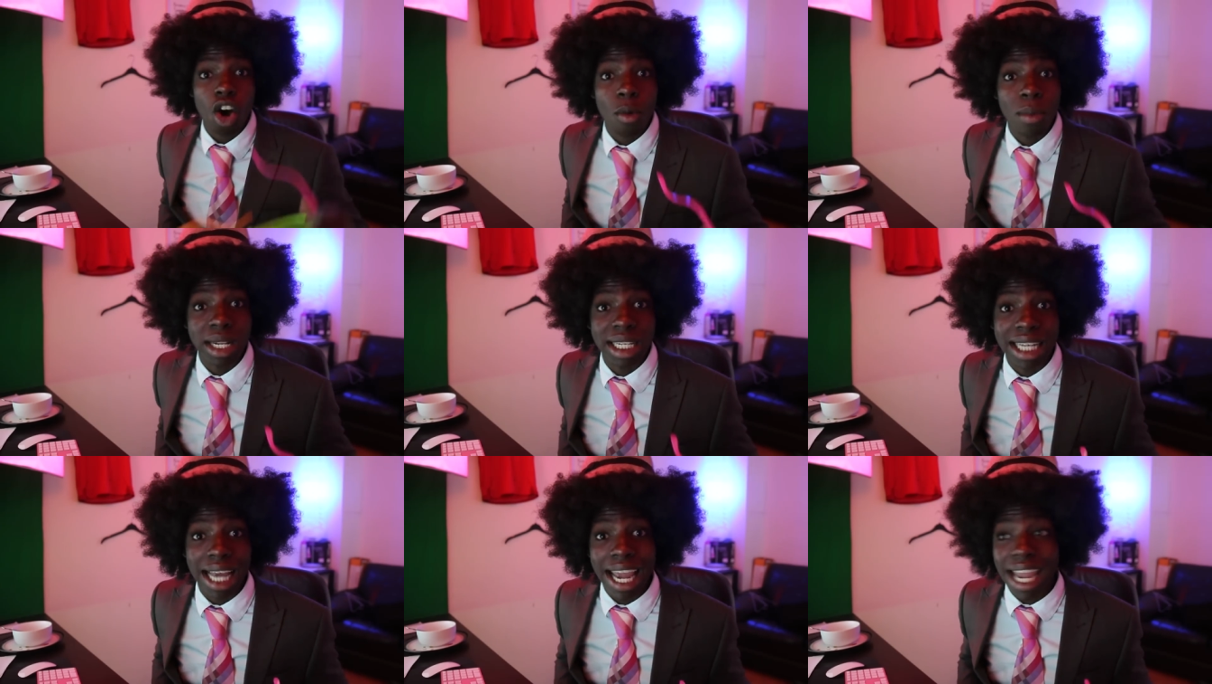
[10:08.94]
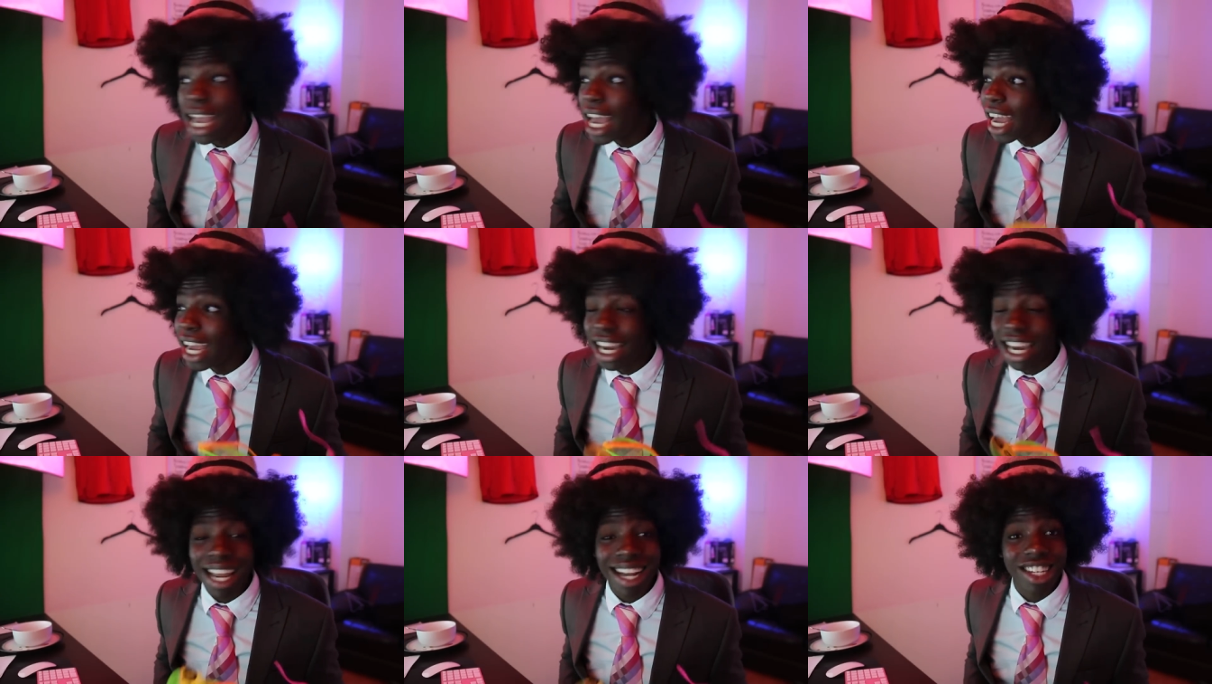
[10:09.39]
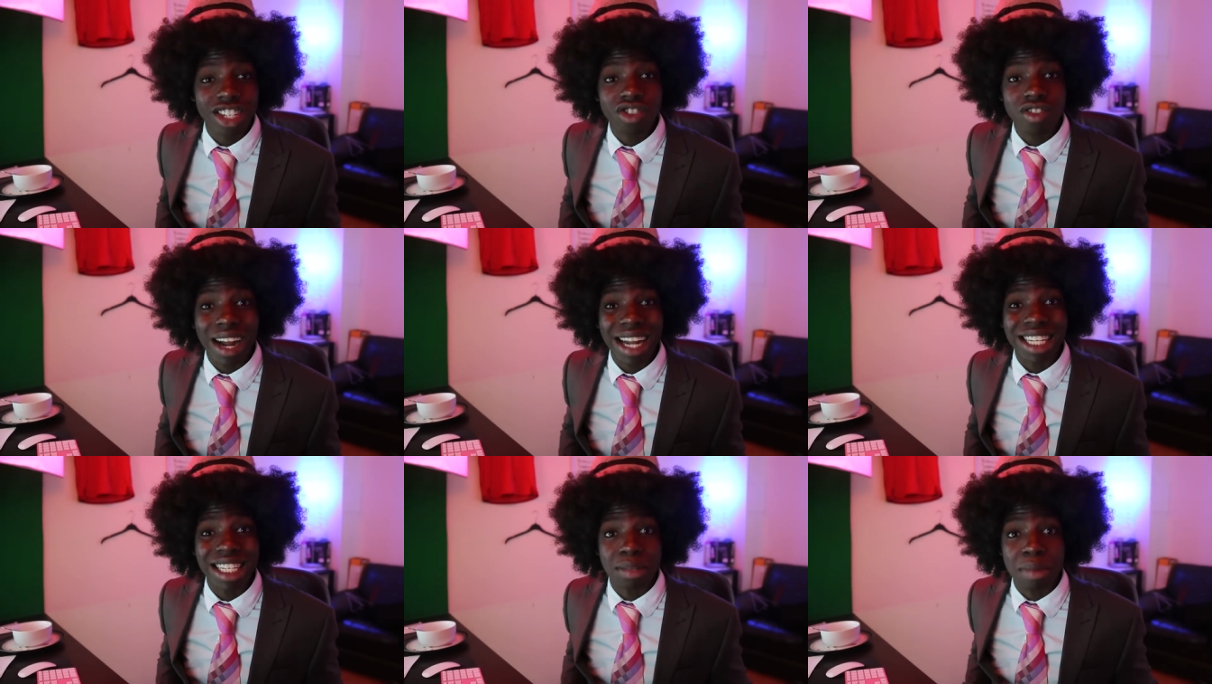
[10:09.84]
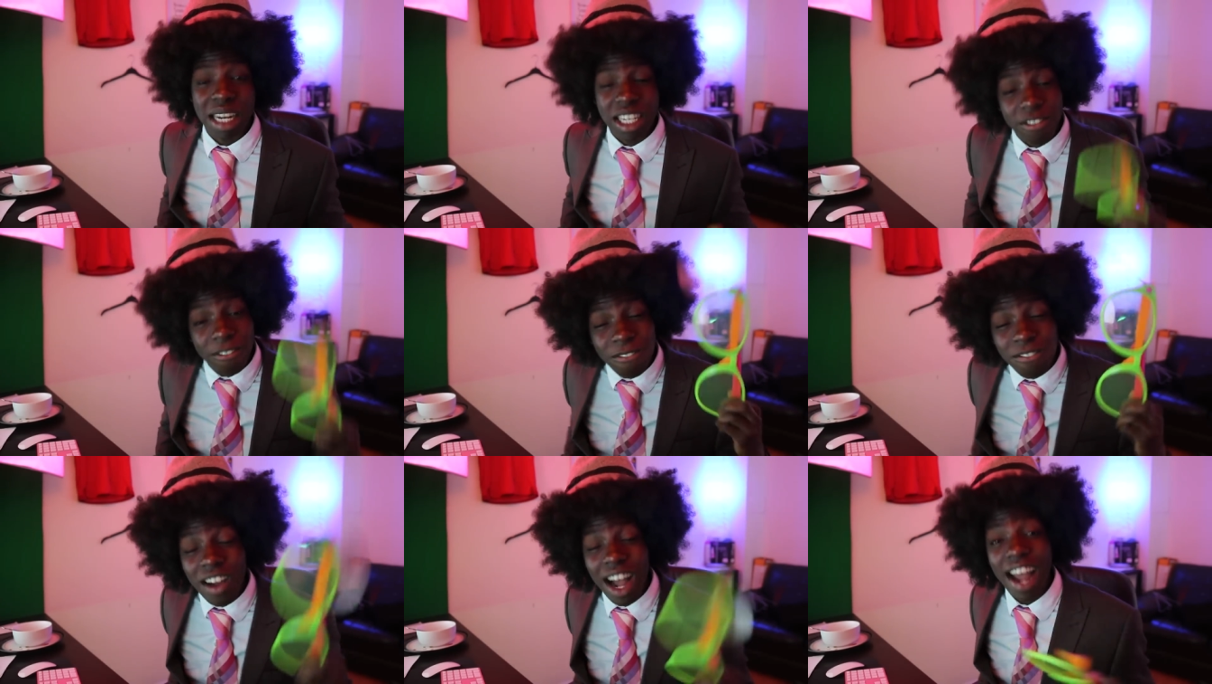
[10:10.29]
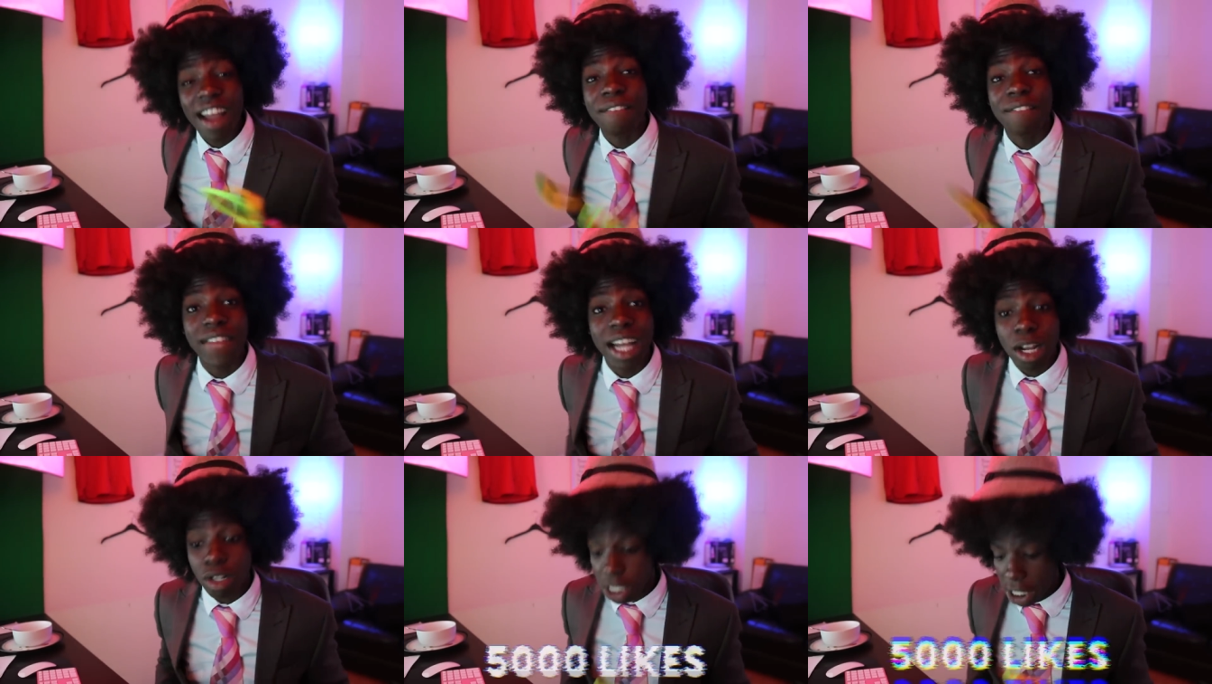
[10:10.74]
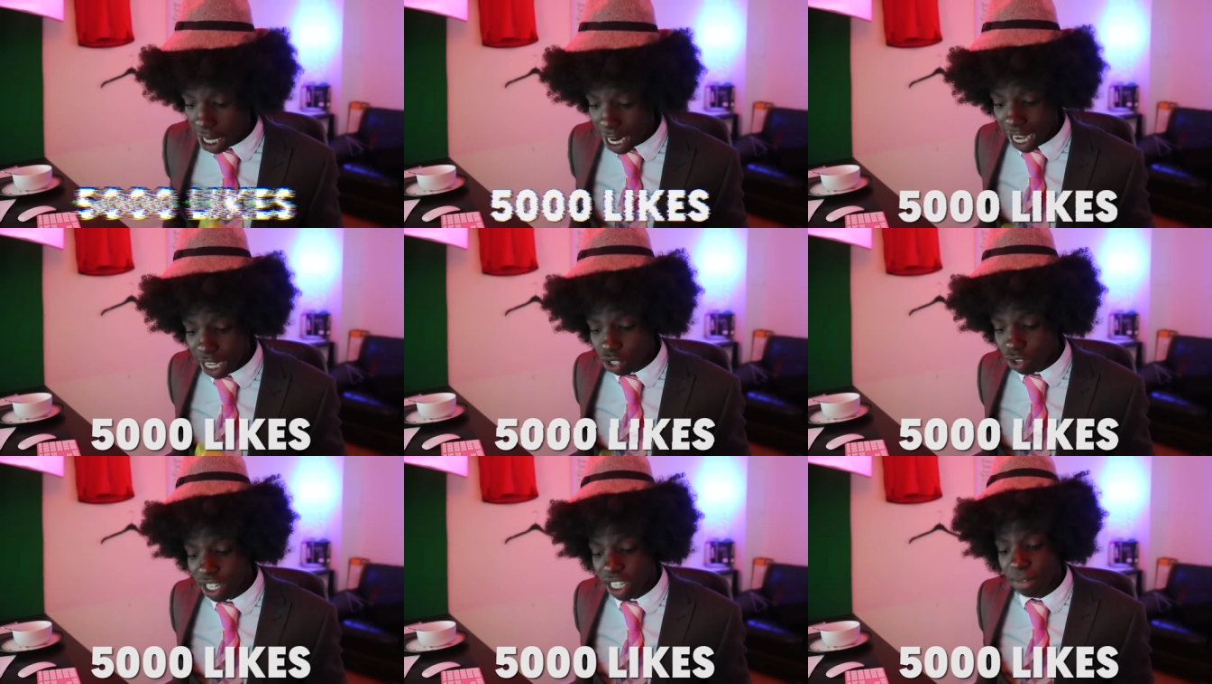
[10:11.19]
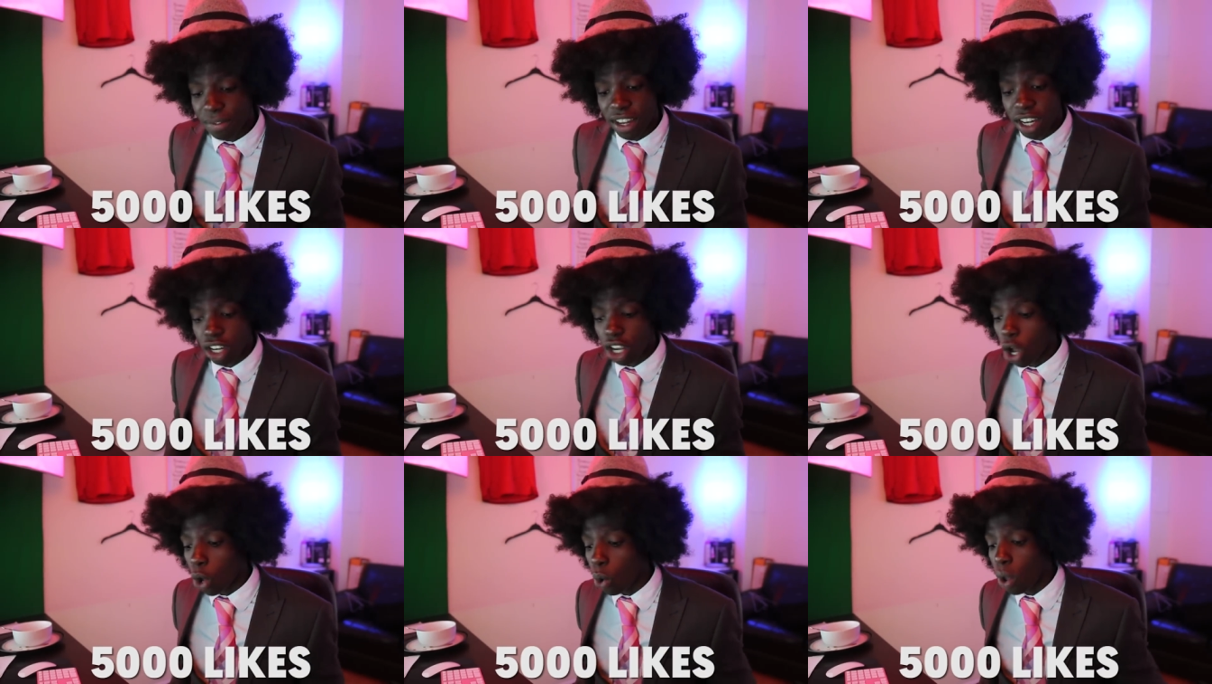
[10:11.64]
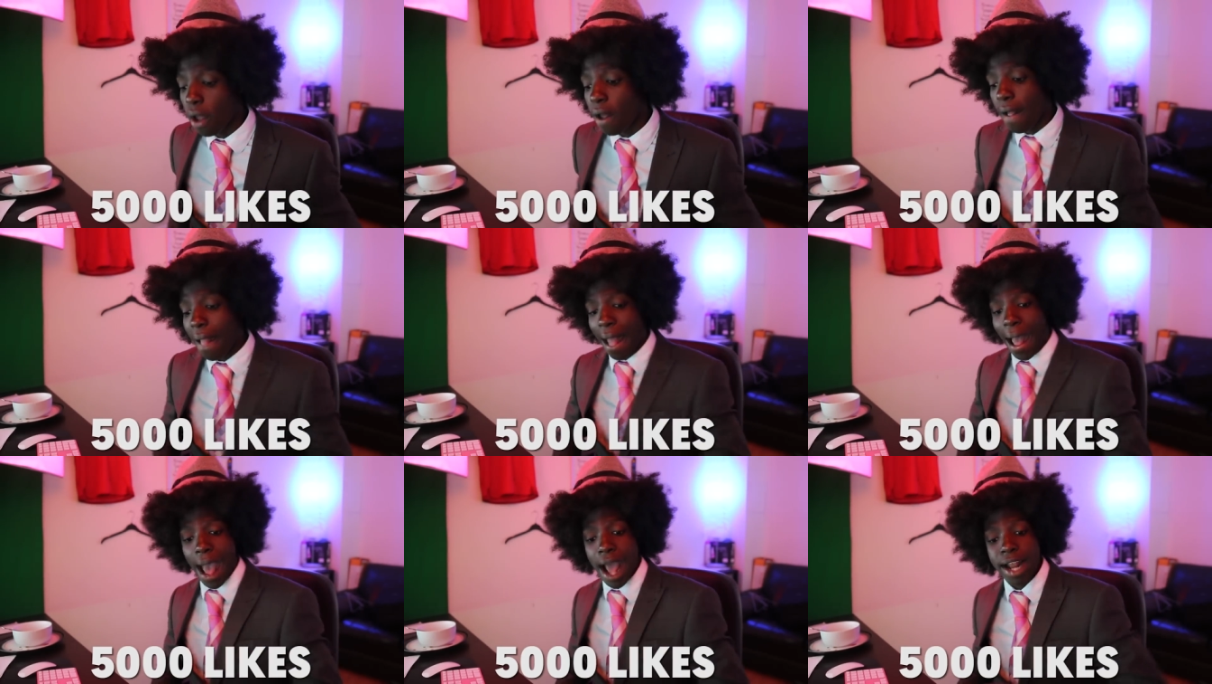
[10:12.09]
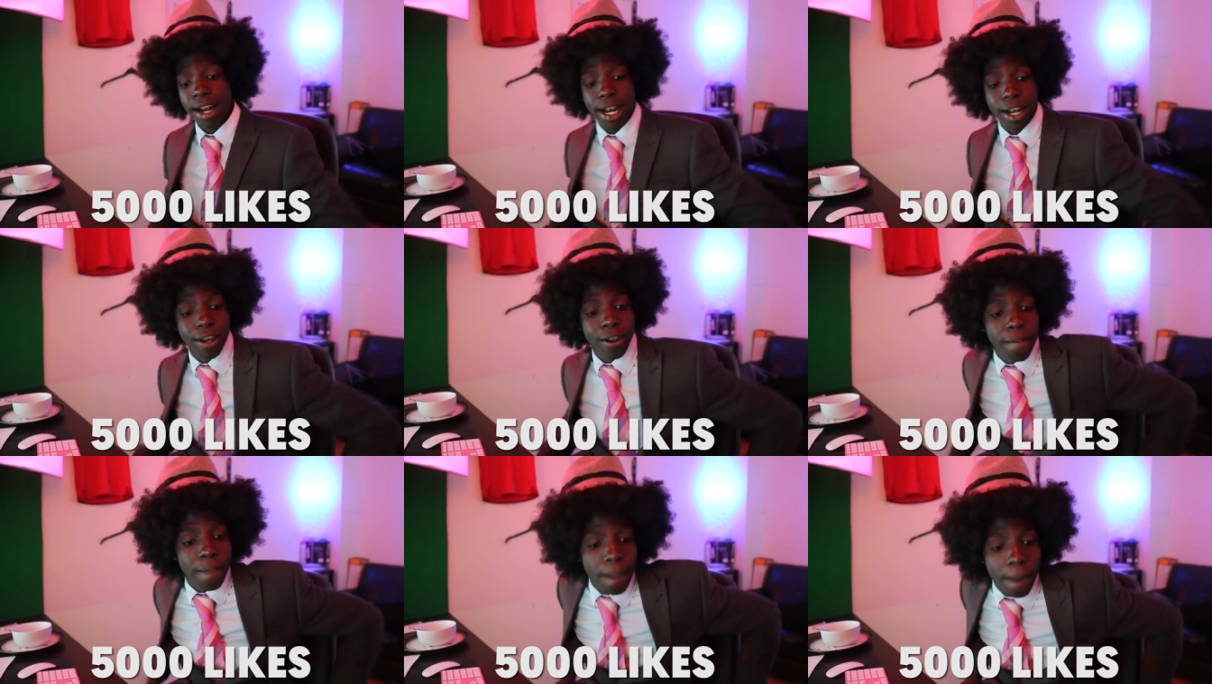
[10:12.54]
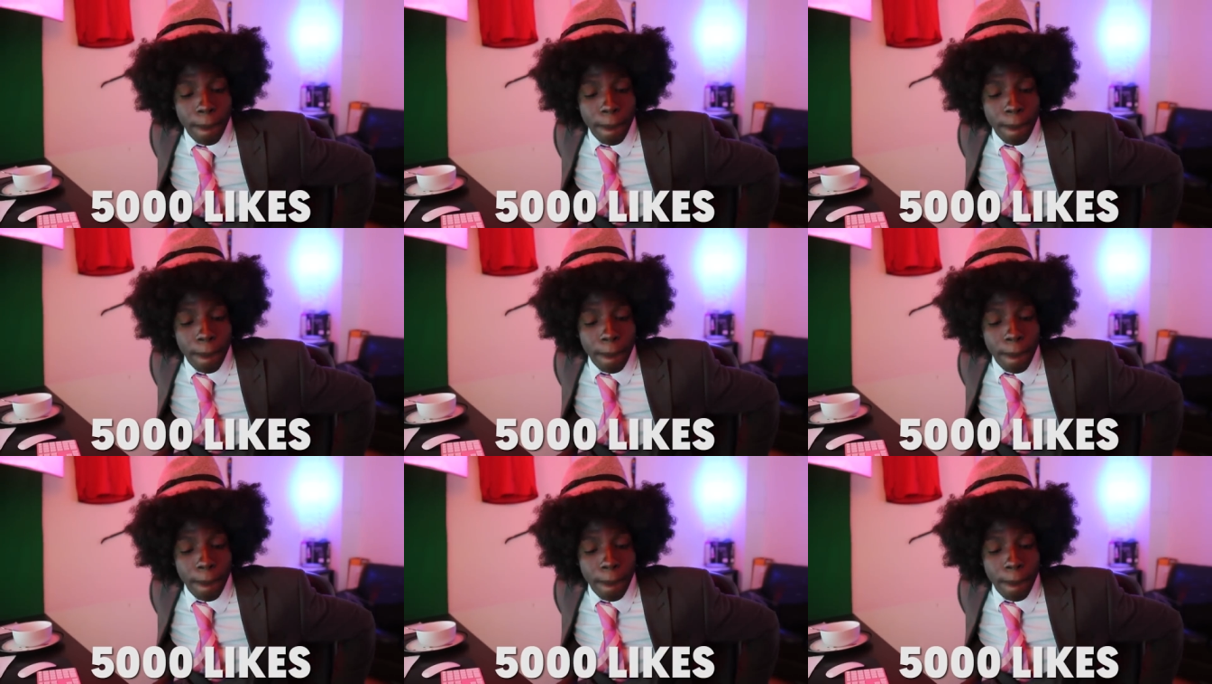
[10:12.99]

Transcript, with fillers: commentate, let's try and smash 5,000 likes on this video and